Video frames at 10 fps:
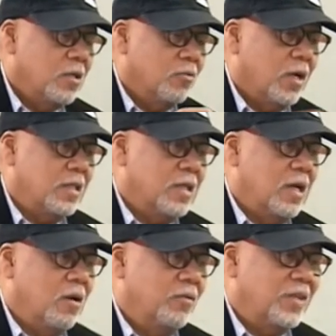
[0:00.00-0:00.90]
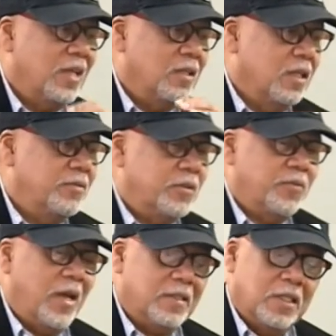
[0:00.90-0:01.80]
Right now, they love the
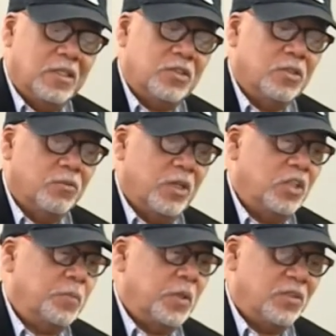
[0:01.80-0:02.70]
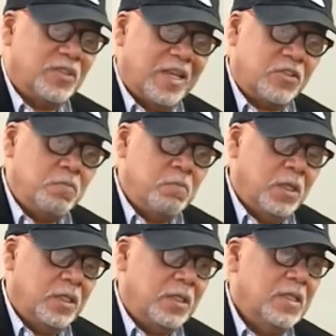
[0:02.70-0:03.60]
fact that he's in the race, because that's
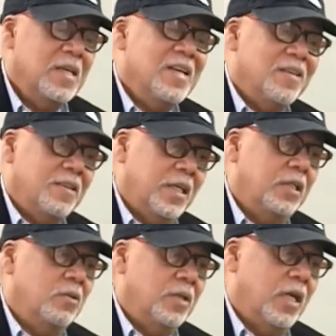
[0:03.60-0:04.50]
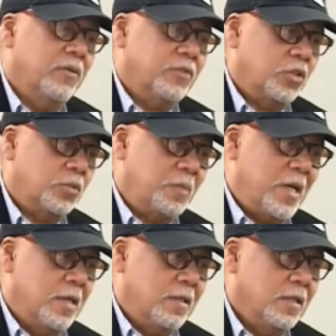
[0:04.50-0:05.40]
money they don't have to
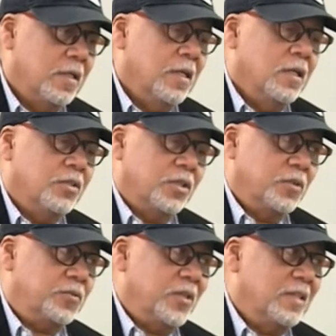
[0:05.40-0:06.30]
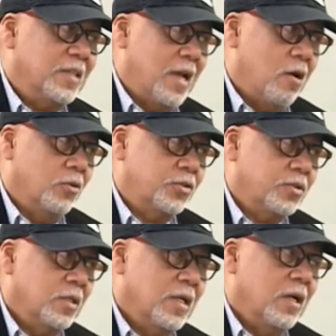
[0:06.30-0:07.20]
spend to defend the
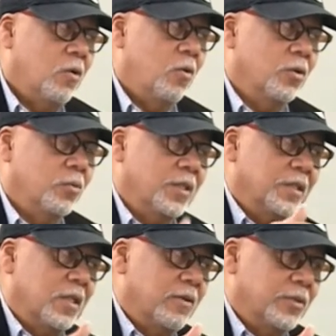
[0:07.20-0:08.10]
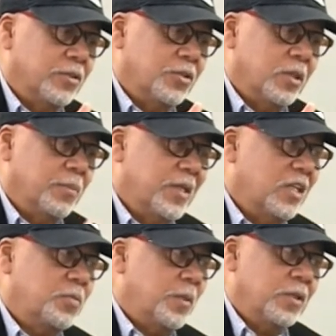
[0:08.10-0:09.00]
House or to win the governorship. And
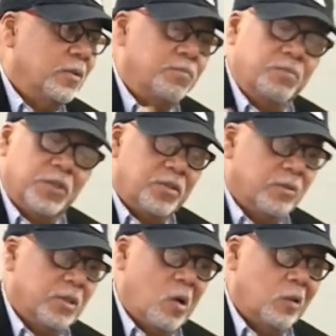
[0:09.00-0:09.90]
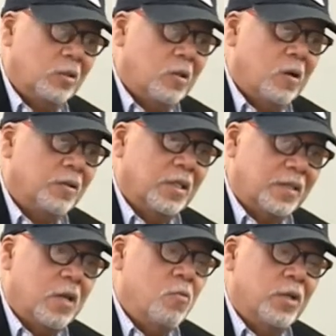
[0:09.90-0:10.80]
that's been the theory all along, that
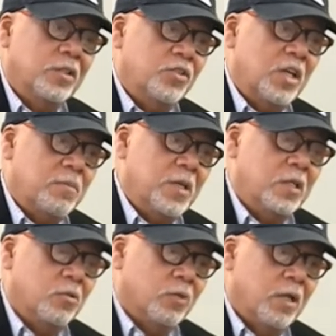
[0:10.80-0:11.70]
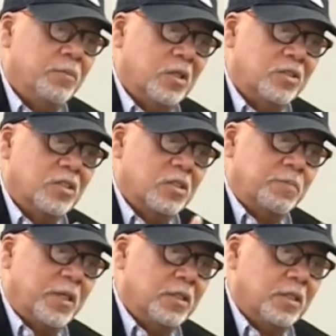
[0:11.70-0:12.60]
they wanted JB to run because he's a
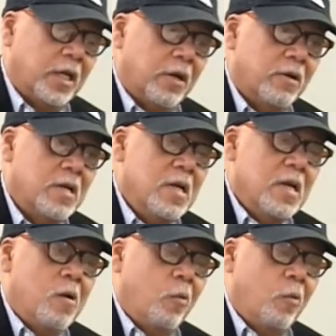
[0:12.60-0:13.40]
billionaire. Okay.